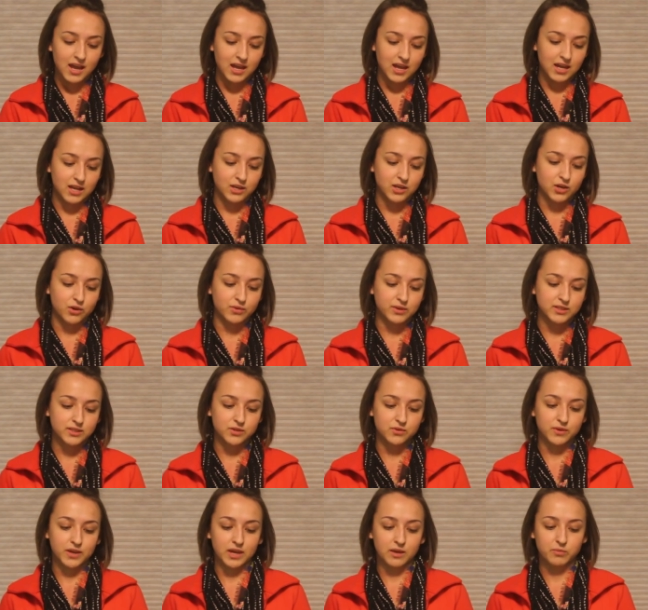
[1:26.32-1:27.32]
In Jonas
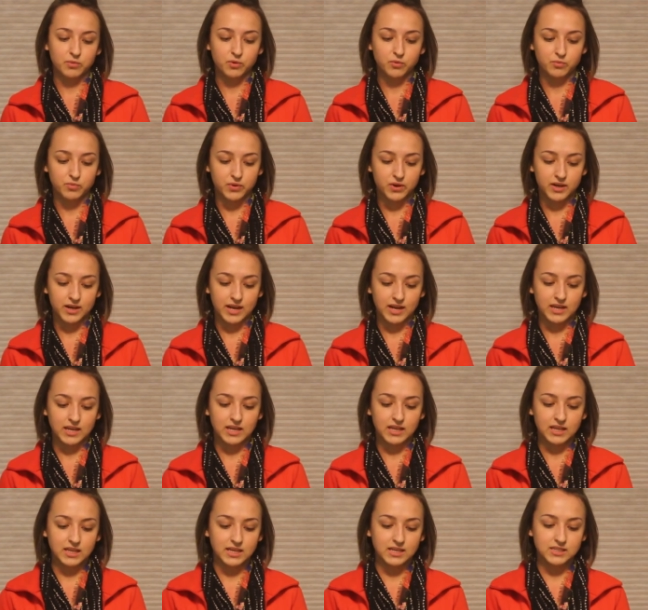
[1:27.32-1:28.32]
Ocampo, Burke, and
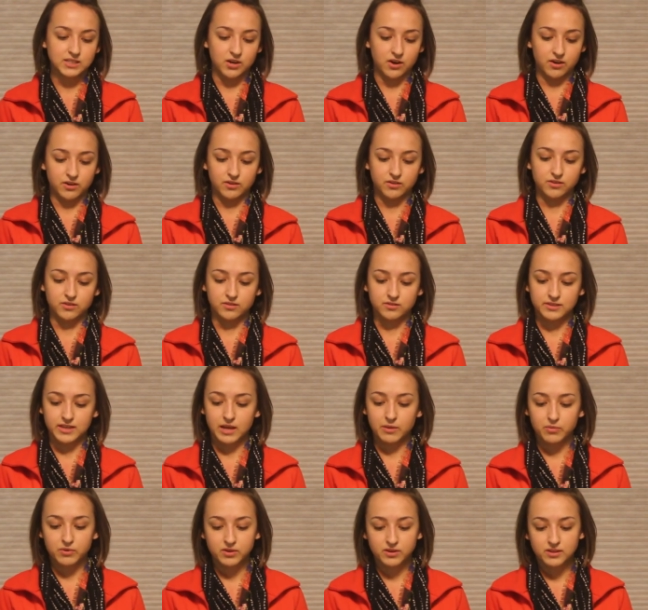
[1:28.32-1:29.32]
Gillian's article,
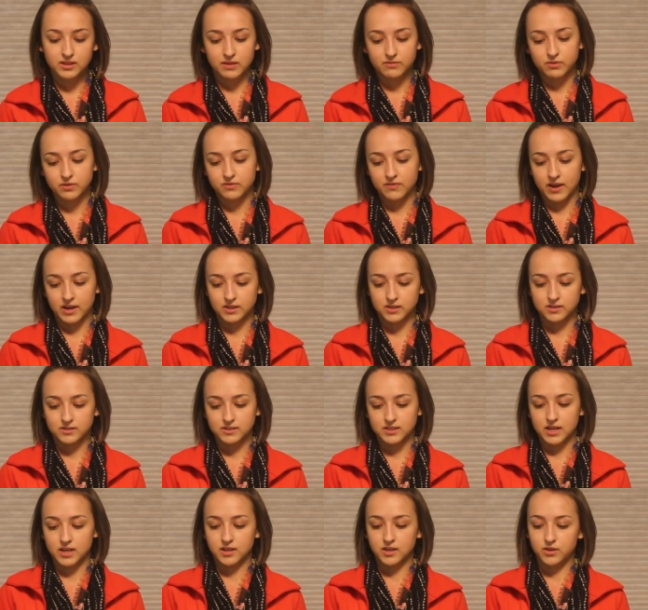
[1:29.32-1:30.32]
Neighborhood Level Factors
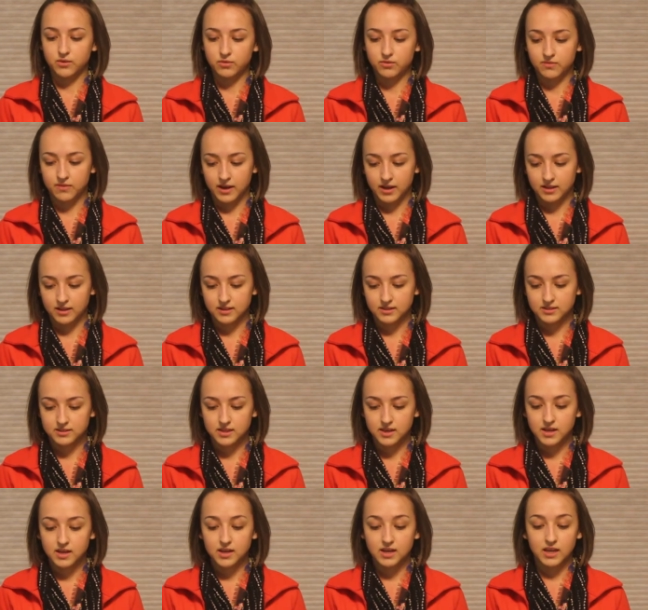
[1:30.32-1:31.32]
and Youth Violence,
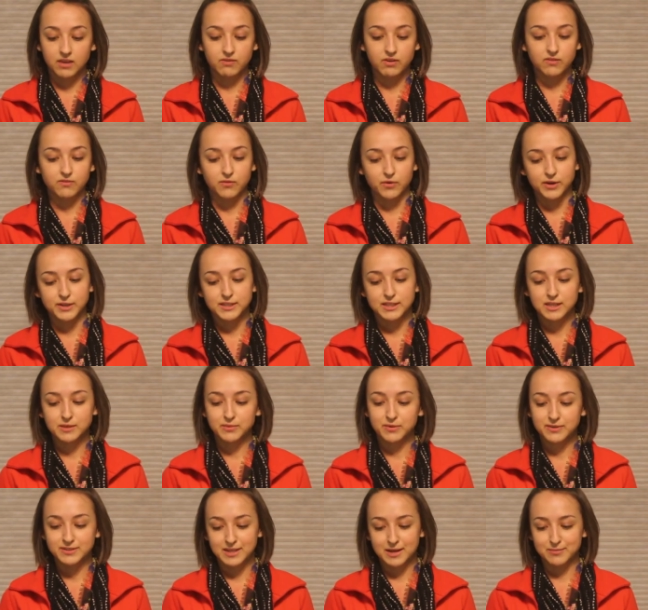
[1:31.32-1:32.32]
Giving Voice to the
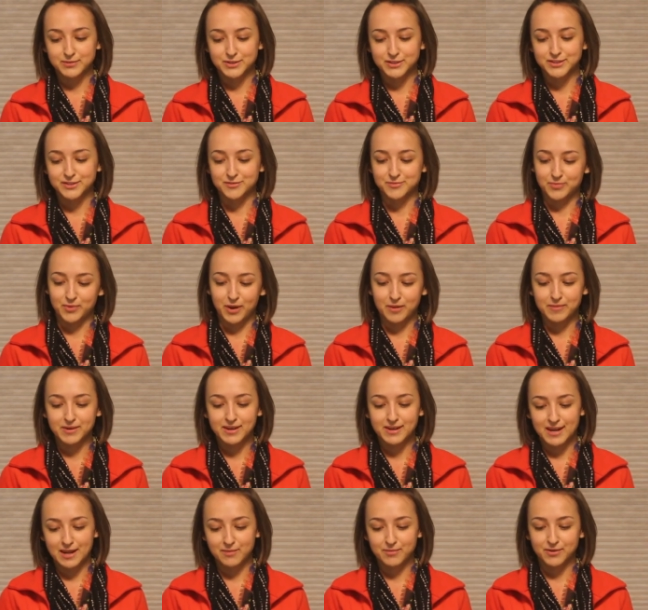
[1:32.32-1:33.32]
Perceptions of
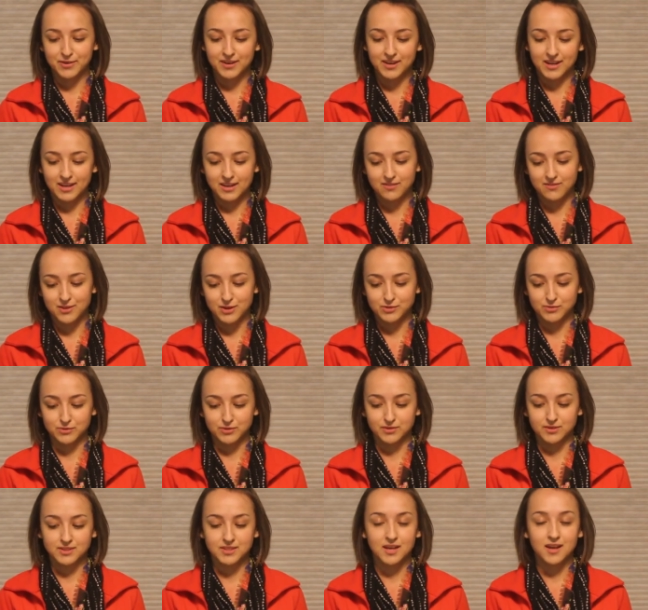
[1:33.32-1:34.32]
Prominent Neighborhood
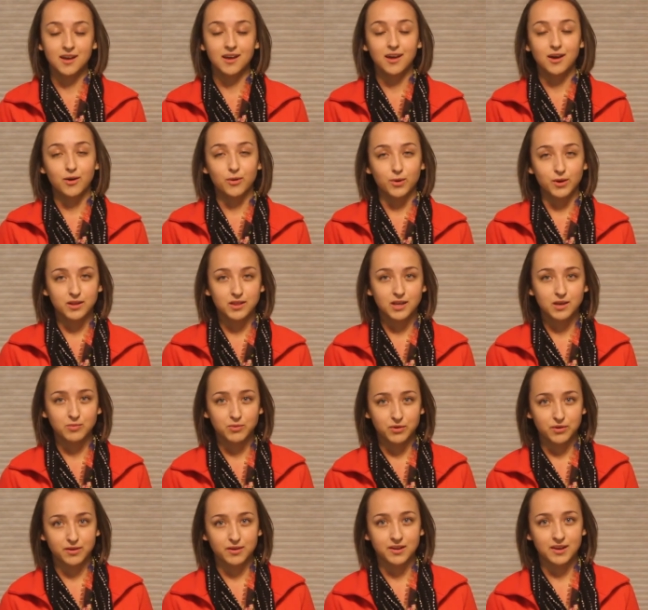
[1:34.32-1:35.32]
Individuals, one of the
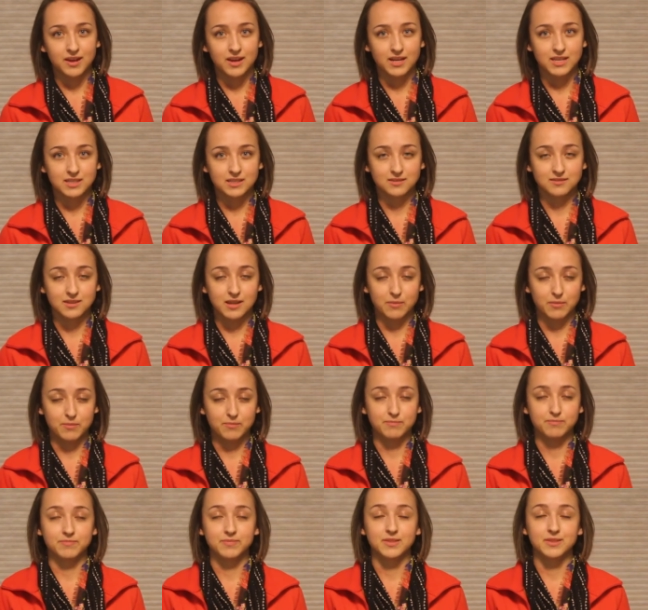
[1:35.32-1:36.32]

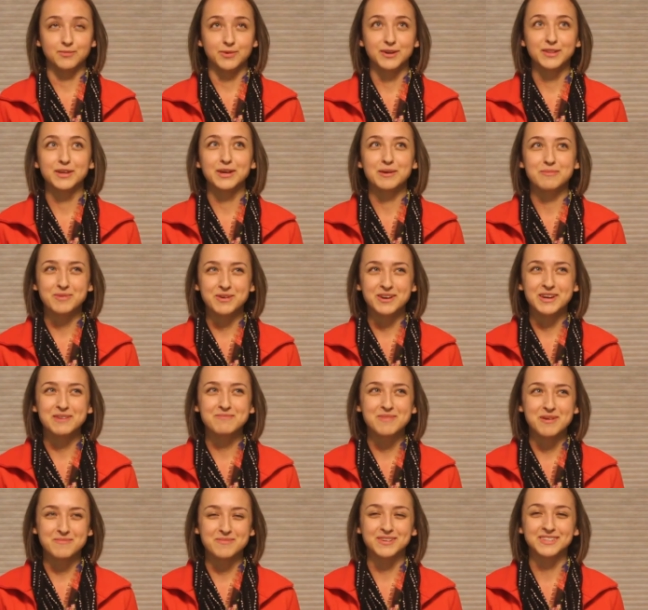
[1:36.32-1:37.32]
community
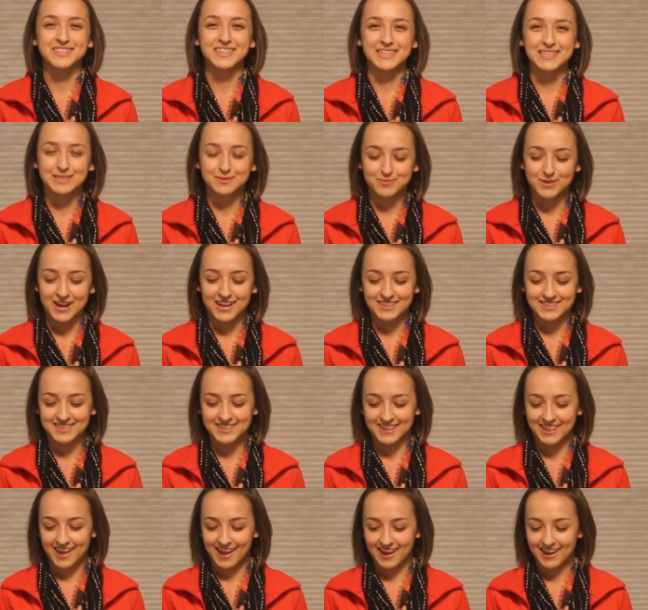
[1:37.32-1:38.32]
members
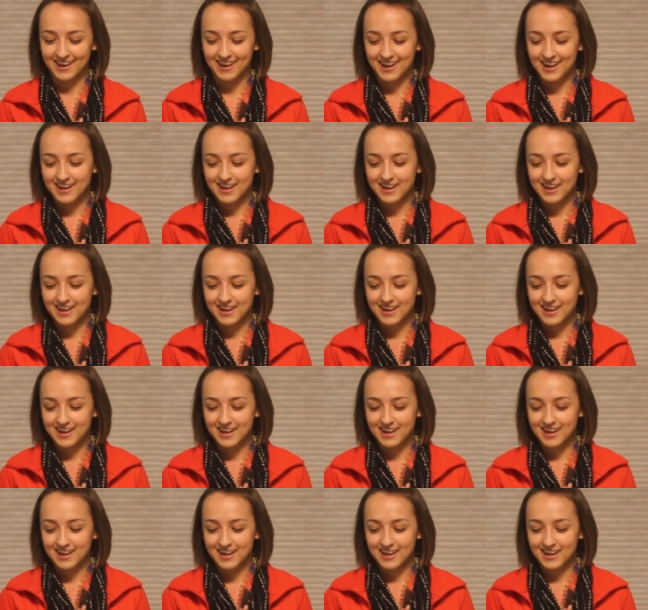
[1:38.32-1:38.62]
expressed that